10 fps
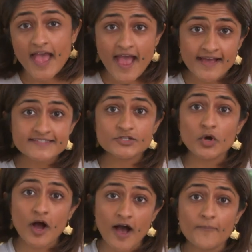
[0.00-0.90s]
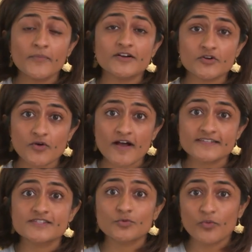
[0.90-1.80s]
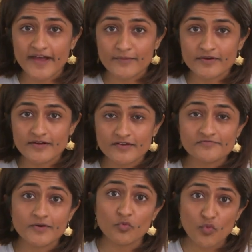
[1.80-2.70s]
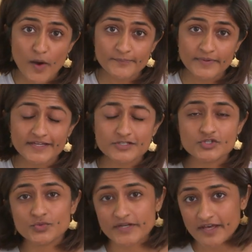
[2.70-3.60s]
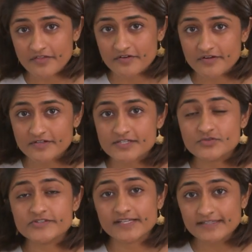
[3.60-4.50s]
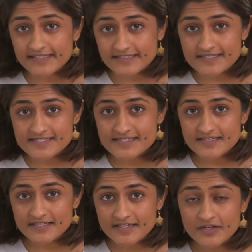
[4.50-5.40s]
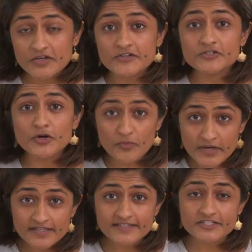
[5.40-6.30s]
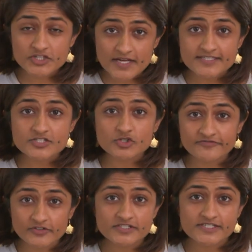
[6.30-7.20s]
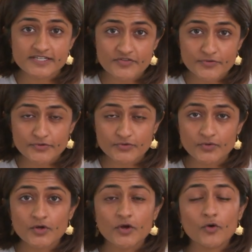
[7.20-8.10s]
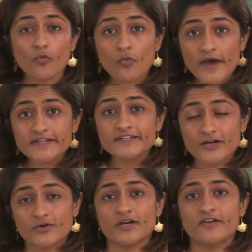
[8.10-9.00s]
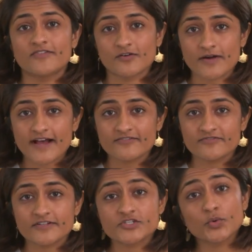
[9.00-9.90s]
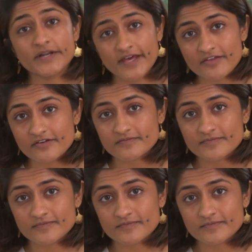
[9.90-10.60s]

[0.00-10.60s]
As you hop across the web from one page to another using links, you're really just traversing through one node of a graph to another.